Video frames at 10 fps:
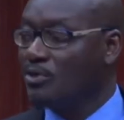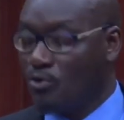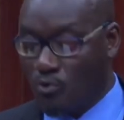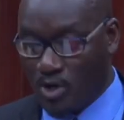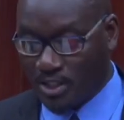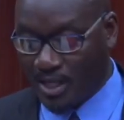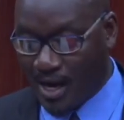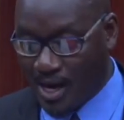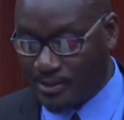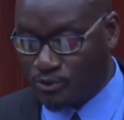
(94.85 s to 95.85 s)
who worked
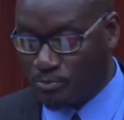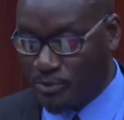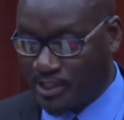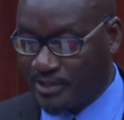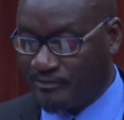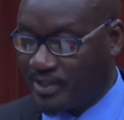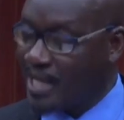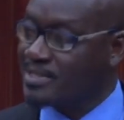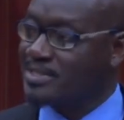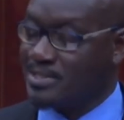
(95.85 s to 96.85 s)
hard to bring the
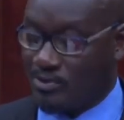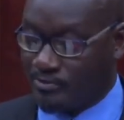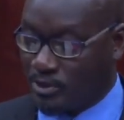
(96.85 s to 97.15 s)
finances of